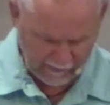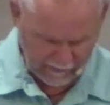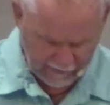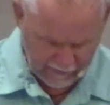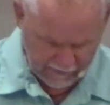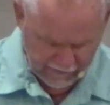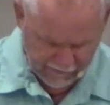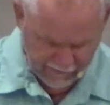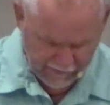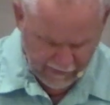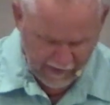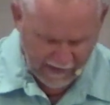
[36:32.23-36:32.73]

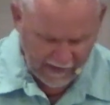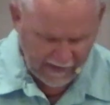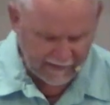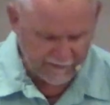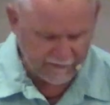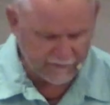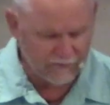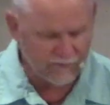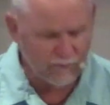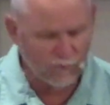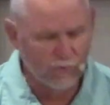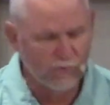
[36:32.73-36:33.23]
it is
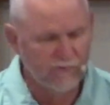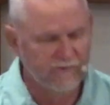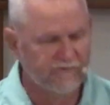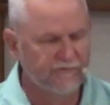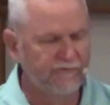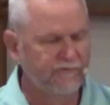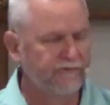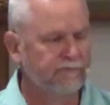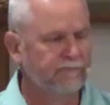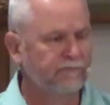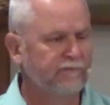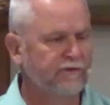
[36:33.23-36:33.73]
godly
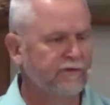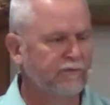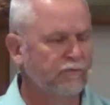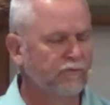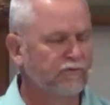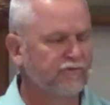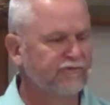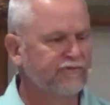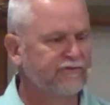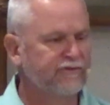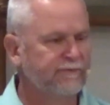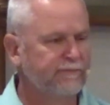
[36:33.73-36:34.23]
wisdom that
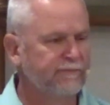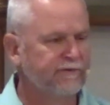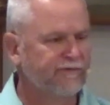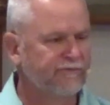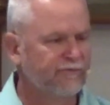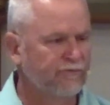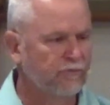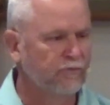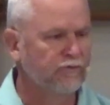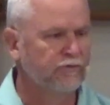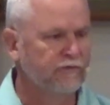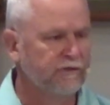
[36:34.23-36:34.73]
will see me
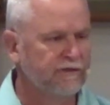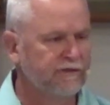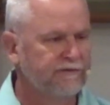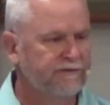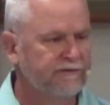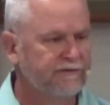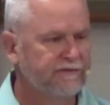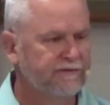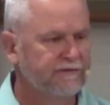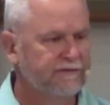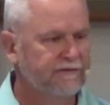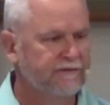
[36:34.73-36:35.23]
through
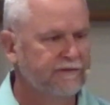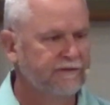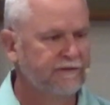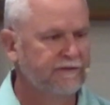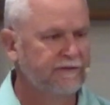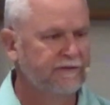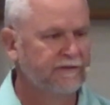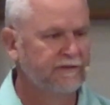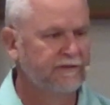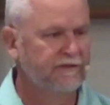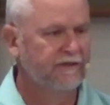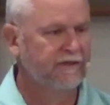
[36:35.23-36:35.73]
it.
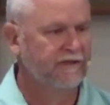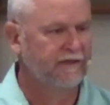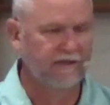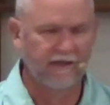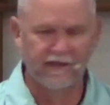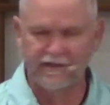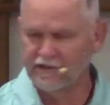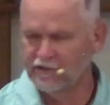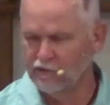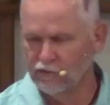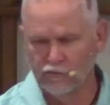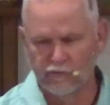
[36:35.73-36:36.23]
And I
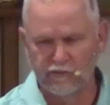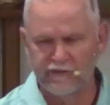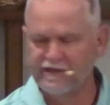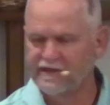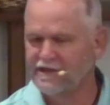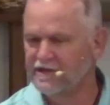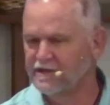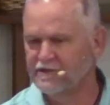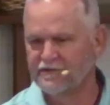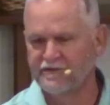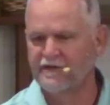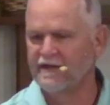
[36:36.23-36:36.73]
can only
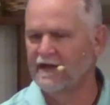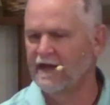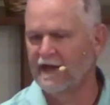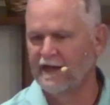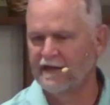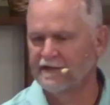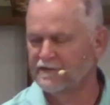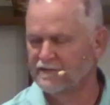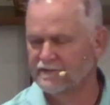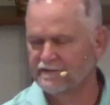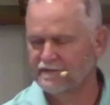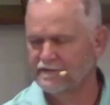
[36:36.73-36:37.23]
get
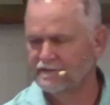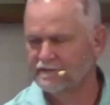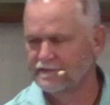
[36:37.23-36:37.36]
that